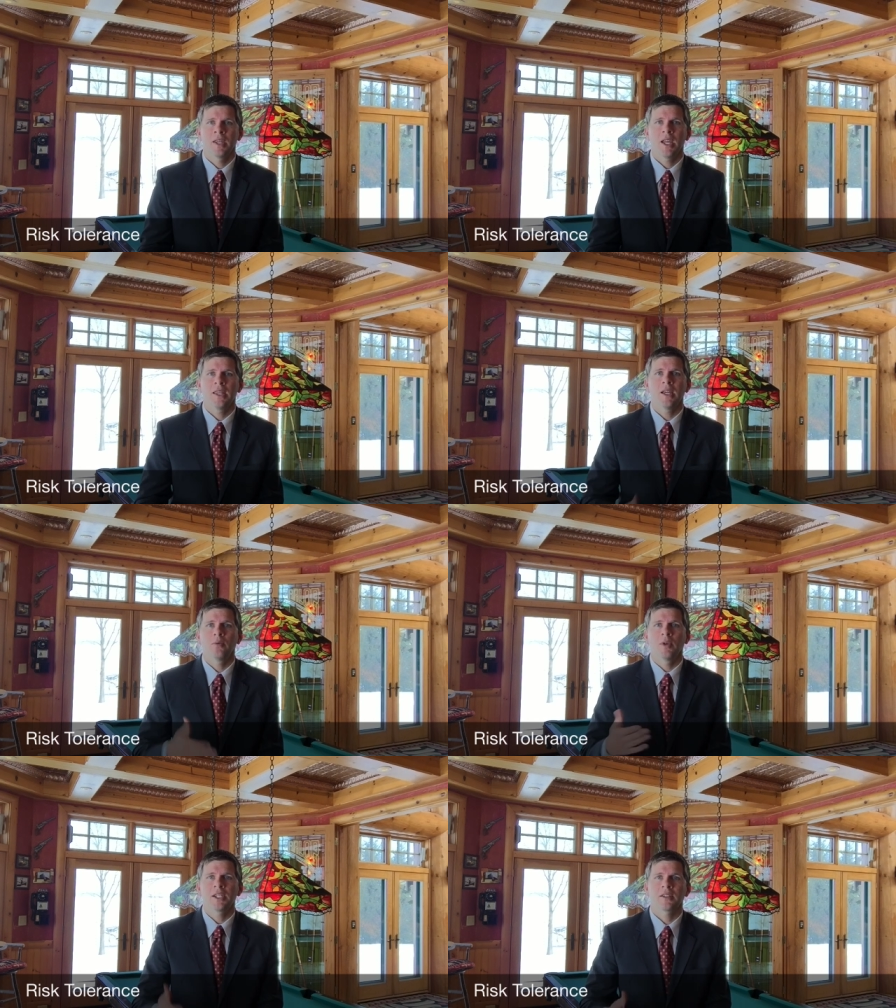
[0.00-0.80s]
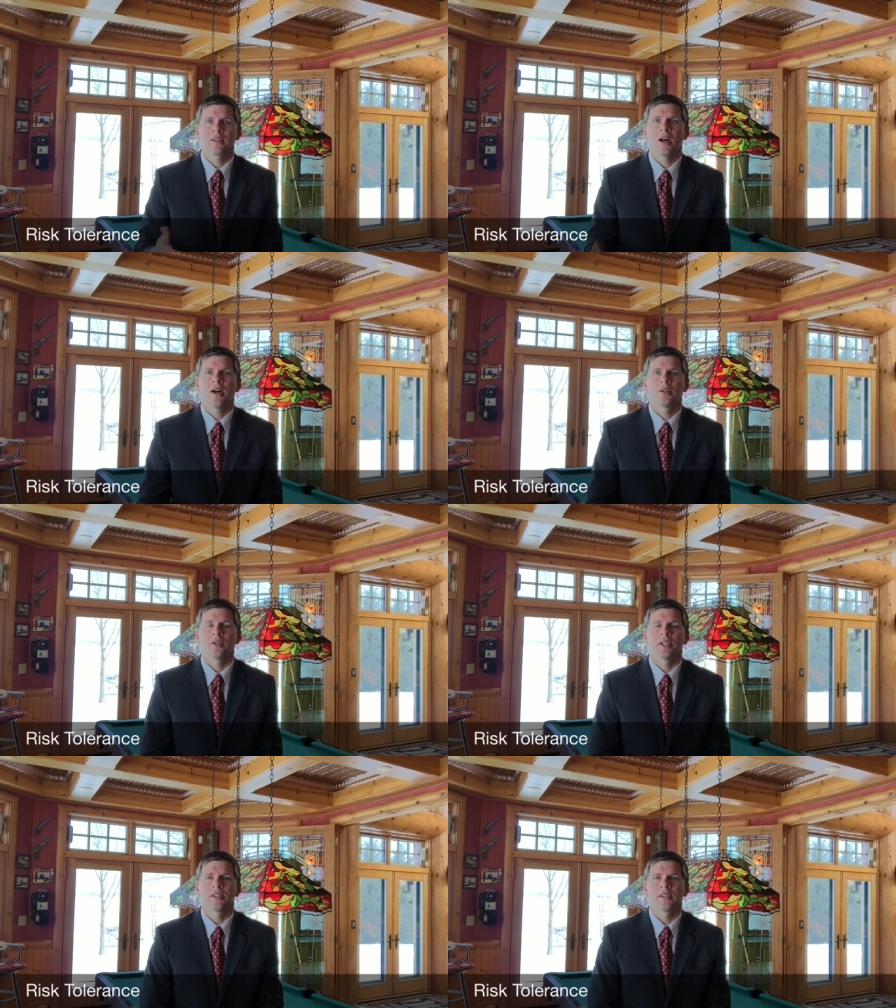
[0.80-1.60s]
And then risk
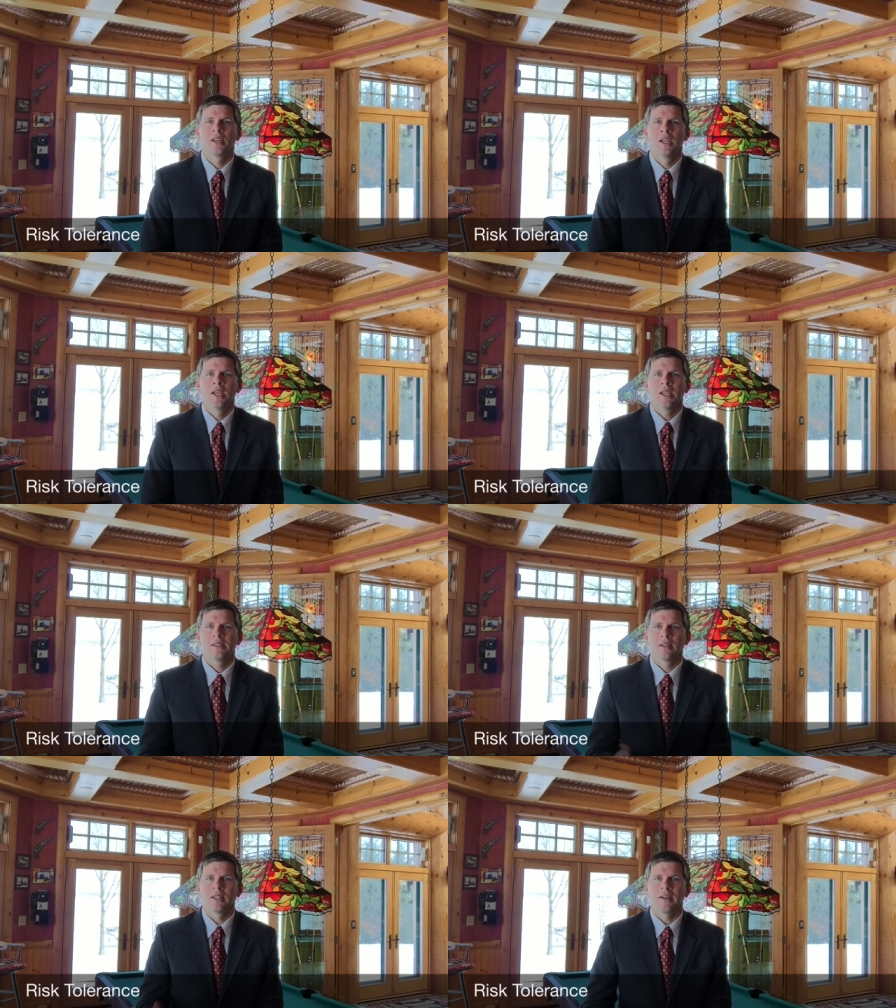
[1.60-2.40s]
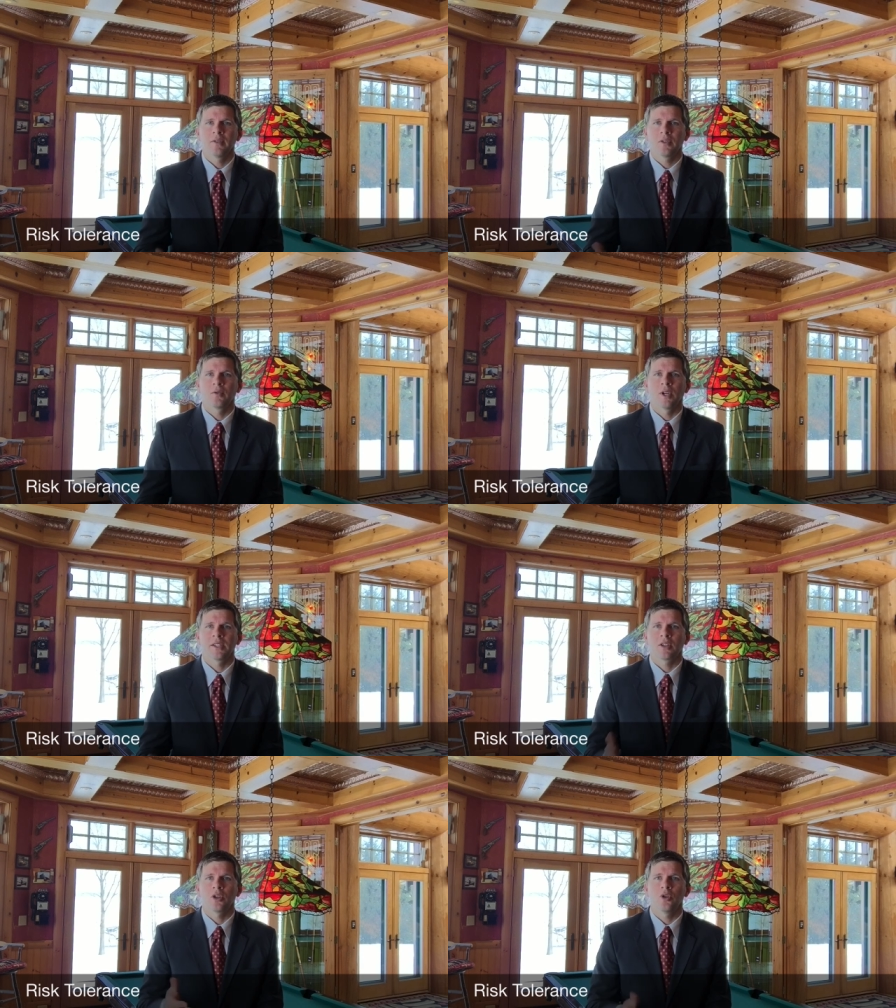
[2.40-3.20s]
tolerance is the level of
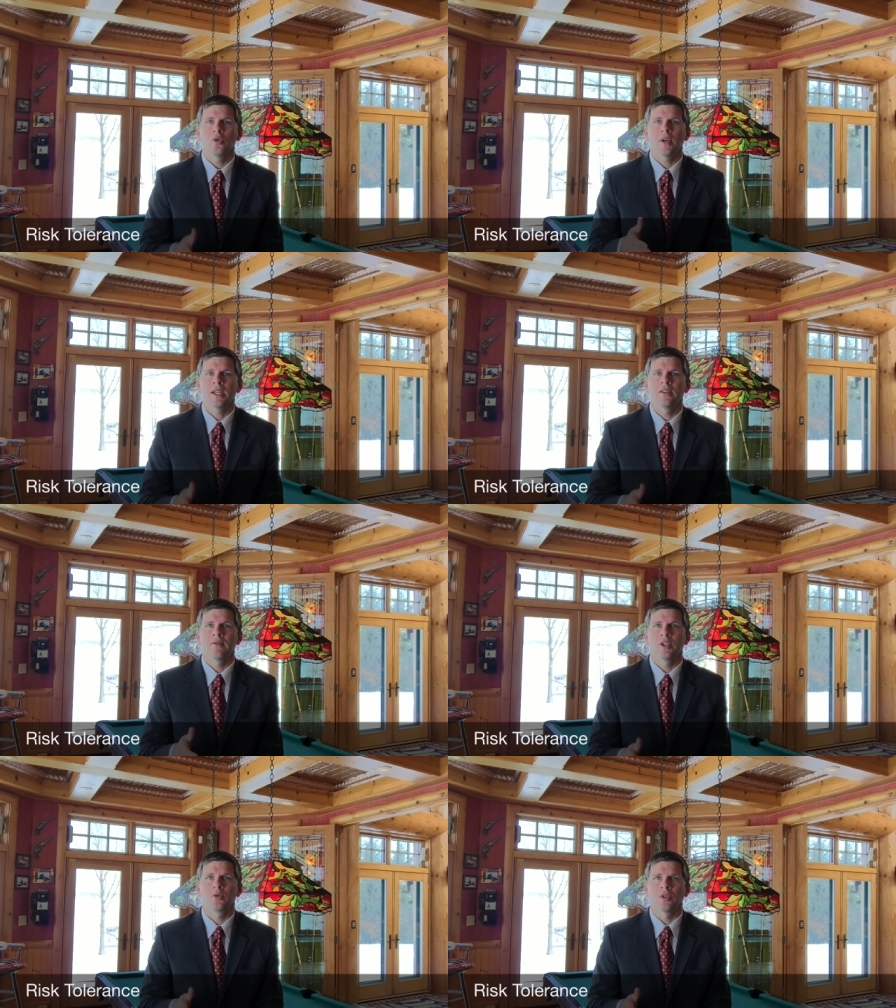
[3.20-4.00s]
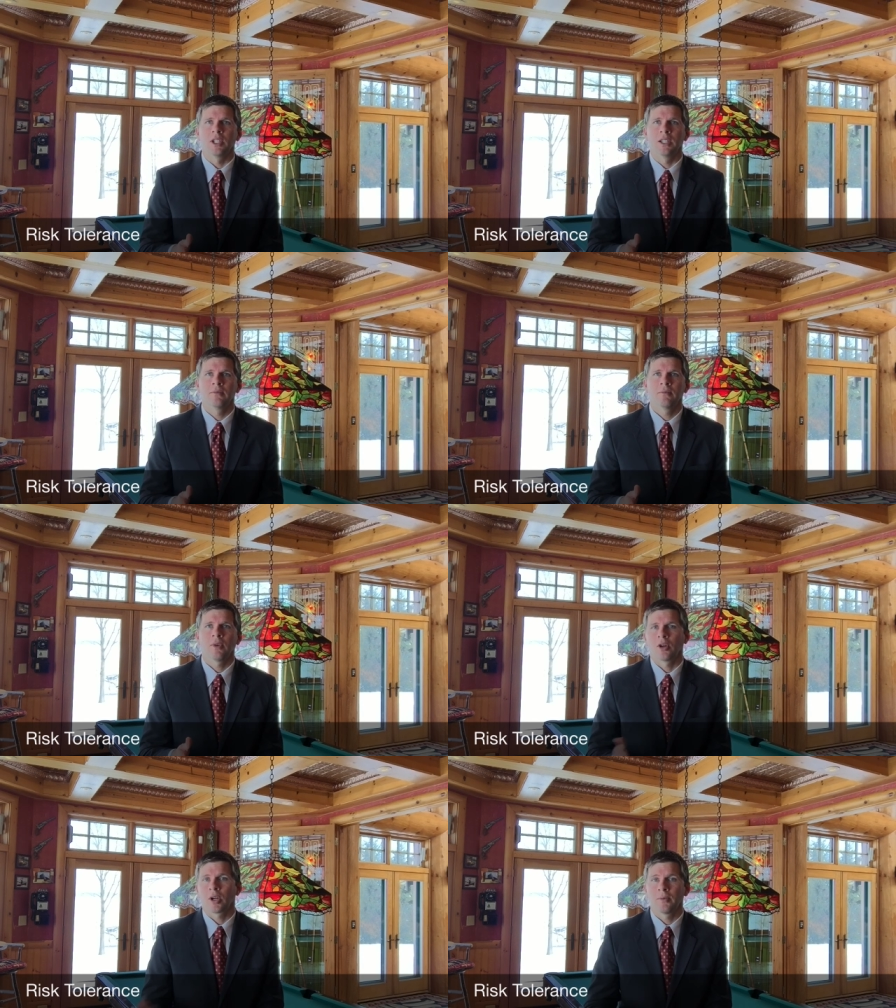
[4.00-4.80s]
risk you individually
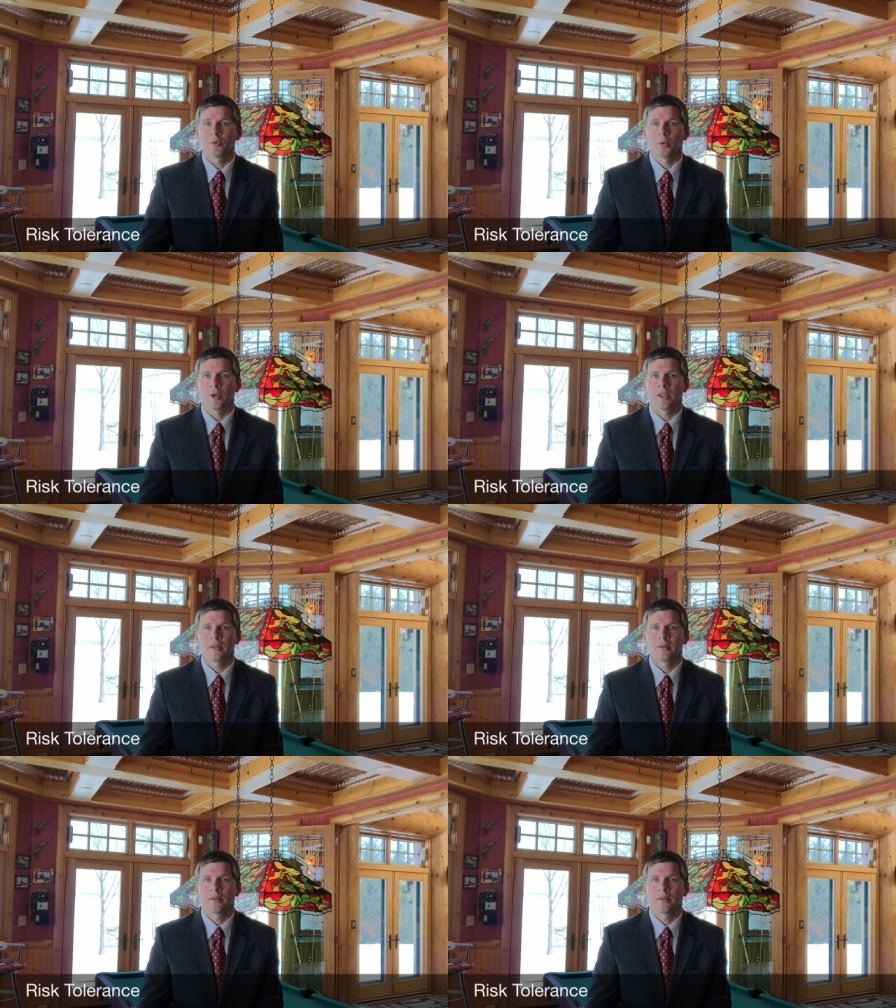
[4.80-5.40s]
are comfortable with.